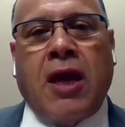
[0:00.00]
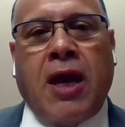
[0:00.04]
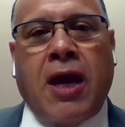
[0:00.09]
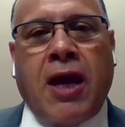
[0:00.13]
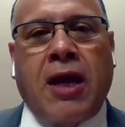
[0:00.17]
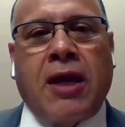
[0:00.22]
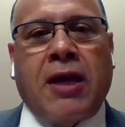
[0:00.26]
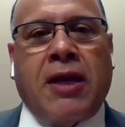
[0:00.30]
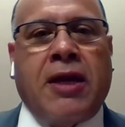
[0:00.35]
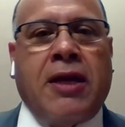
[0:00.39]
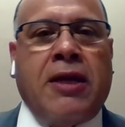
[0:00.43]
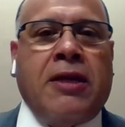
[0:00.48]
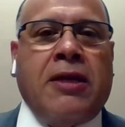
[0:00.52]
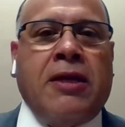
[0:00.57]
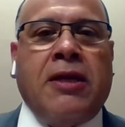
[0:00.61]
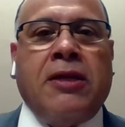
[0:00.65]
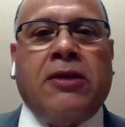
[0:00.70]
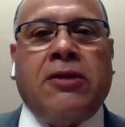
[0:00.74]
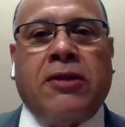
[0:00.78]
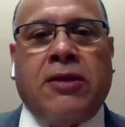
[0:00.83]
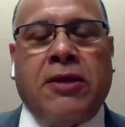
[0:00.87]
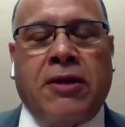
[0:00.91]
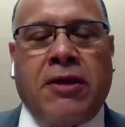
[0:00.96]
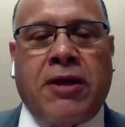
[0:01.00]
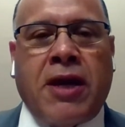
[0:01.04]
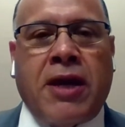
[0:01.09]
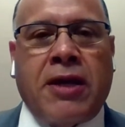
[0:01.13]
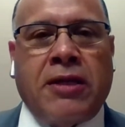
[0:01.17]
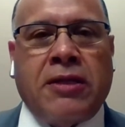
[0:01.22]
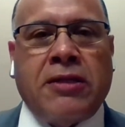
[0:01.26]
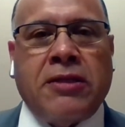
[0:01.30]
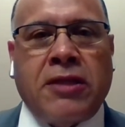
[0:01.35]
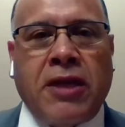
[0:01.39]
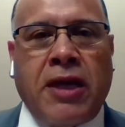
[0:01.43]
at getting into the
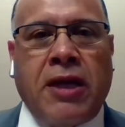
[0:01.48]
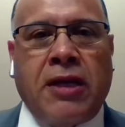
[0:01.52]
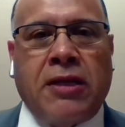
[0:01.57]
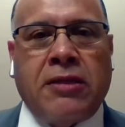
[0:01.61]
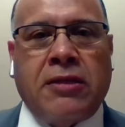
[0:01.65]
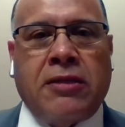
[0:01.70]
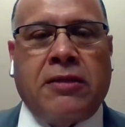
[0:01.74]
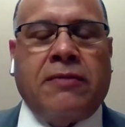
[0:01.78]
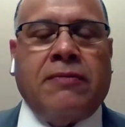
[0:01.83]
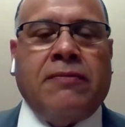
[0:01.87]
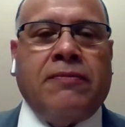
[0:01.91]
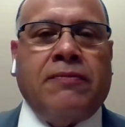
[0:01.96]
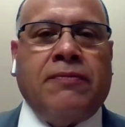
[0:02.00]
United States.